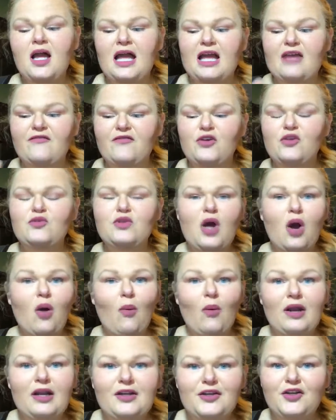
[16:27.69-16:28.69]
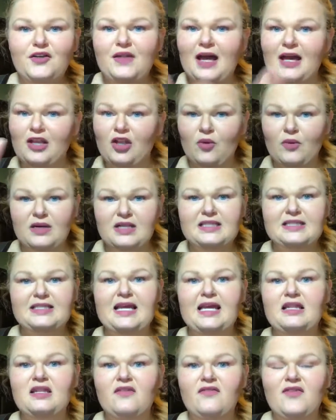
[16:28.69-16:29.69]
If you don't want to do that and you want to
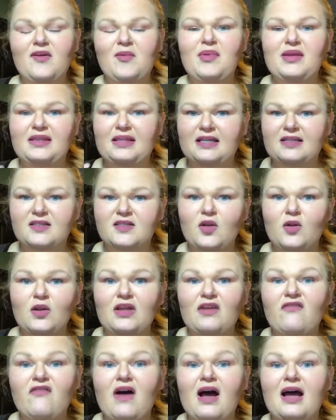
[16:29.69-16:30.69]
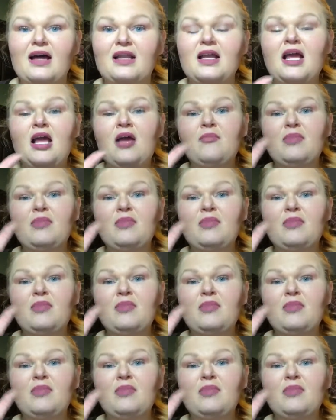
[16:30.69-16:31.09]
stay in the Fitbit, that's totally fine.